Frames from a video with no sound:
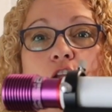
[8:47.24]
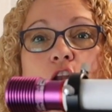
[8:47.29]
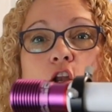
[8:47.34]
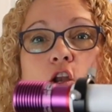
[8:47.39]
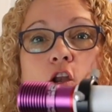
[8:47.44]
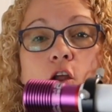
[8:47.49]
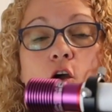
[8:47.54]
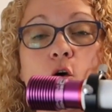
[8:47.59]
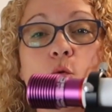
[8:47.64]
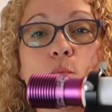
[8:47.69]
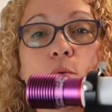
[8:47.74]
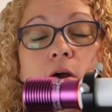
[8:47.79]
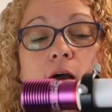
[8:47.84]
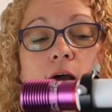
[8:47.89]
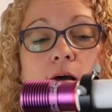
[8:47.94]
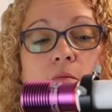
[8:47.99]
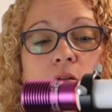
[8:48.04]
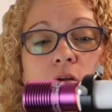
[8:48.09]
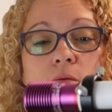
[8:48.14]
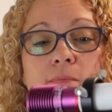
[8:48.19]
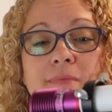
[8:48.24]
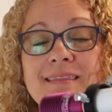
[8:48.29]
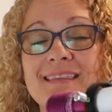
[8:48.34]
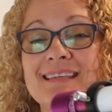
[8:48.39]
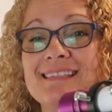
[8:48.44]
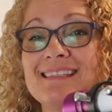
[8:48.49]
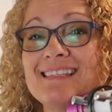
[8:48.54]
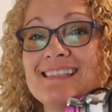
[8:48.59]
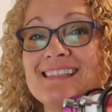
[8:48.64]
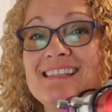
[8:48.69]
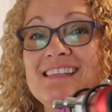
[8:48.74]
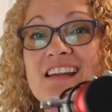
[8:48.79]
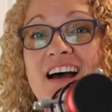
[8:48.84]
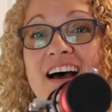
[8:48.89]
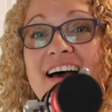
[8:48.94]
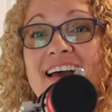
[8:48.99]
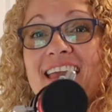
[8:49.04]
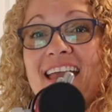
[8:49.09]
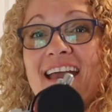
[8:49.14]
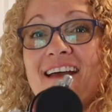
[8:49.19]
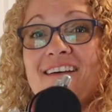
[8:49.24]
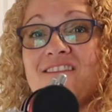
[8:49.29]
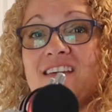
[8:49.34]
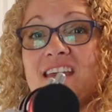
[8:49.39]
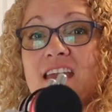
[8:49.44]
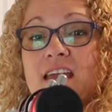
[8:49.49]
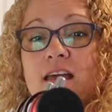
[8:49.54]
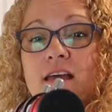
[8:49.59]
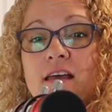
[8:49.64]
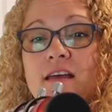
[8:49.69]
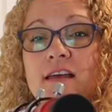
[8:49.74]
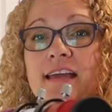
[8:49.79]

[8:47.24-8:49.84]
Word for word: No problem. This is not heavy.